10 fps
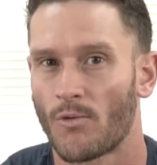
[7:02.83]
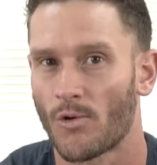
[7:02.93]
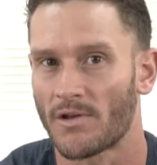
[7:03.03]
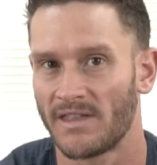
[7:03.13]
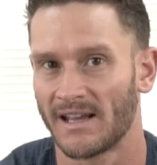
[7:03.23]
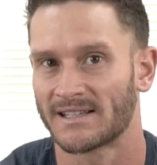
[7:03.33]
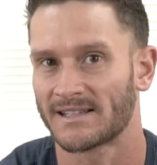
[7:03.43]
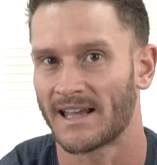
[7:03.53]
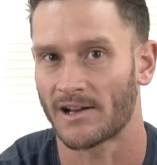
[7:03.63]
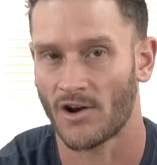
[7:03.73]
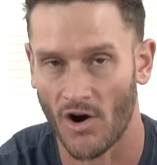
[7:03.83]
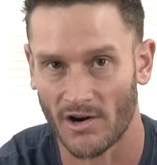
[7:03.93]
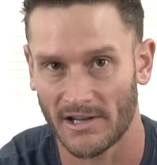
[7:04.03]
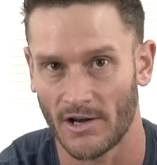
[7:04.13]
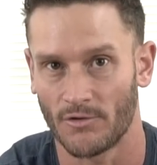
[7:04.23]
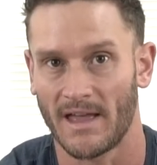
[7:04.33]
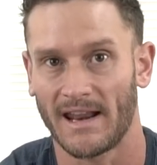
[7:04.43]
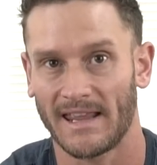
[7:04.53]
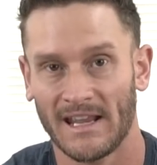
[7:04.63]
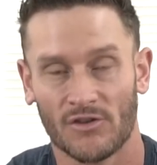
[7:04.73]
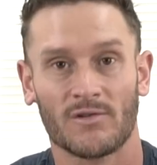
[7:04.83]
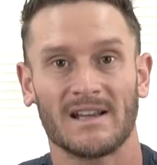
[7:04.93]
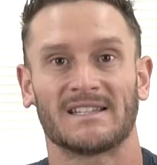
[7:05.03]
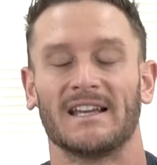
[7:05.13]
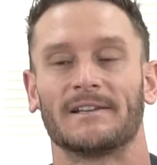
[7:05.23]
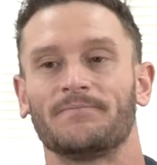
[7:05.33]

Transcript: more things like cardio that increase it.